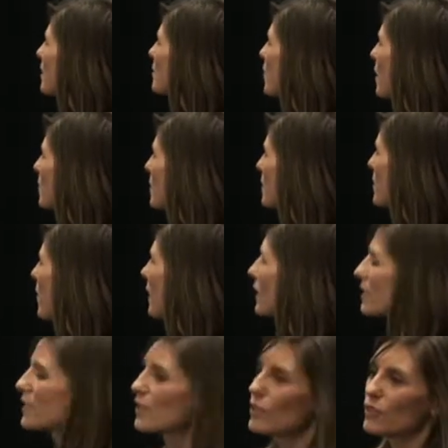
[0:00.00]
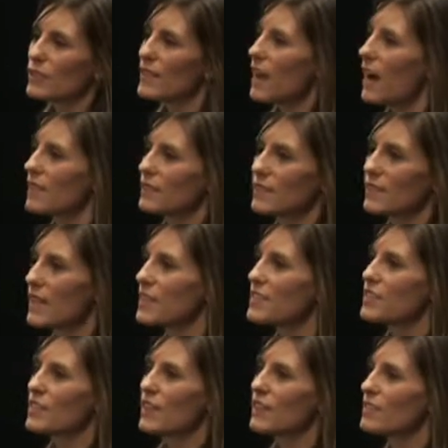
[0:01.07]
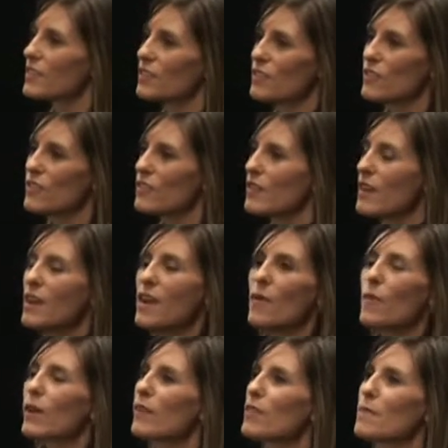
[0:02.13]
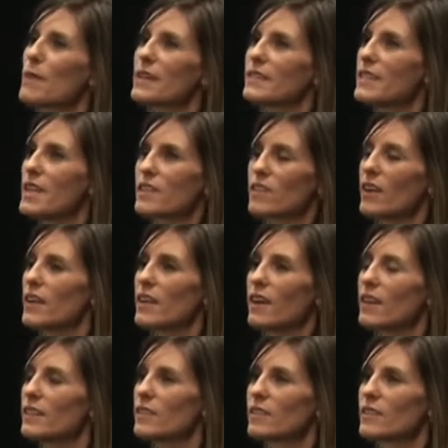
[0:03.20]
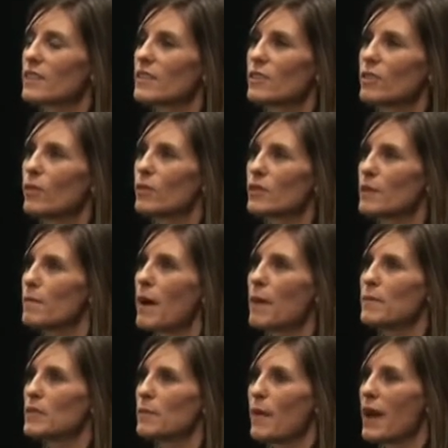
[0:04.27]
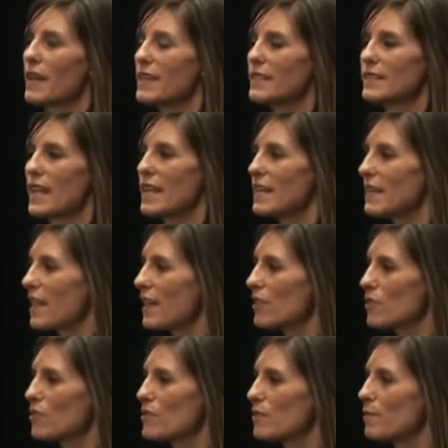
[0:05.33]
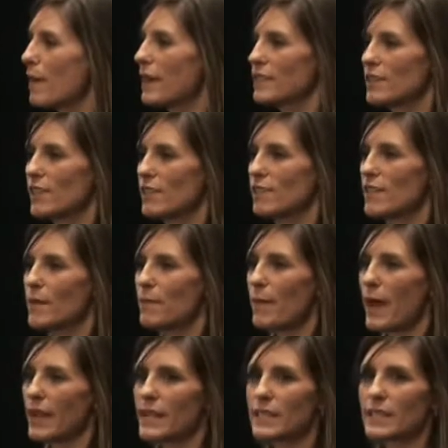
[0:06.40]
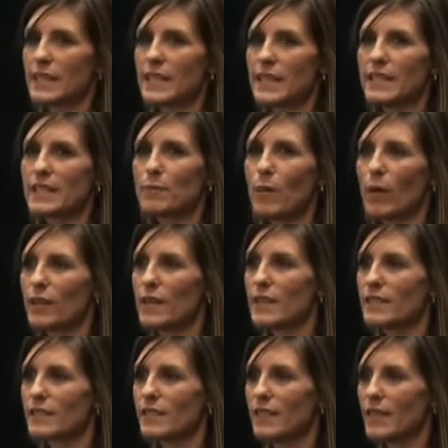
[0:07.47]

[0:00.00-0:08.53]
appropriate, so good guts. They do, one of the best things I talk to mums about is getting that good bacteria back into kids' bodies.